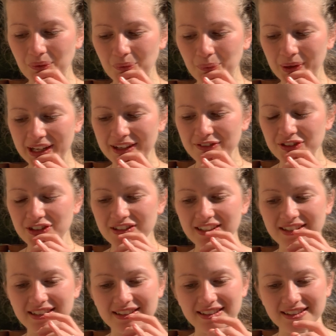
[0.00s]
We've just
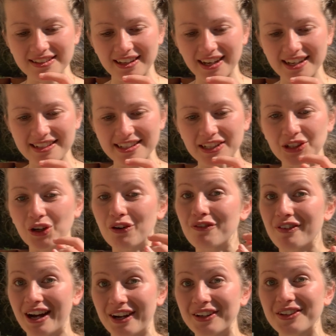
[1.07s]
as a society not
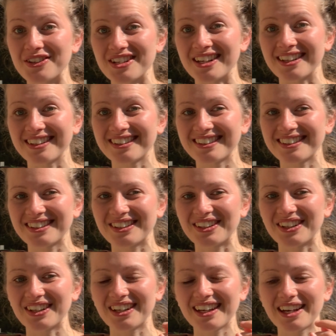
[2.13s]
valued it.
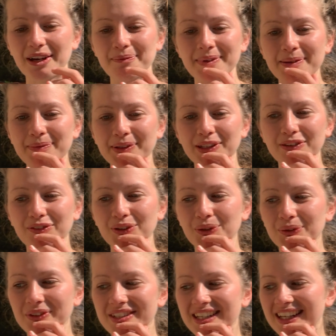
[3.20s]
People have
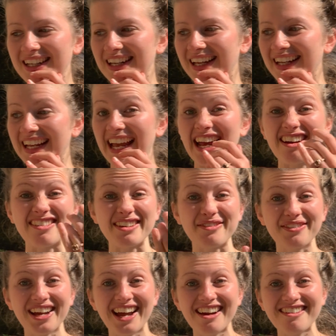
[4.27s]
called it like
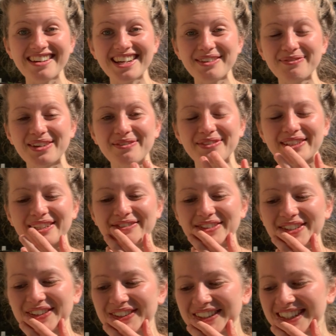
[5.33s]
airy-fairy, people have
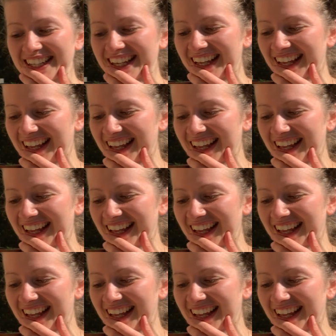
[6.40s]
called it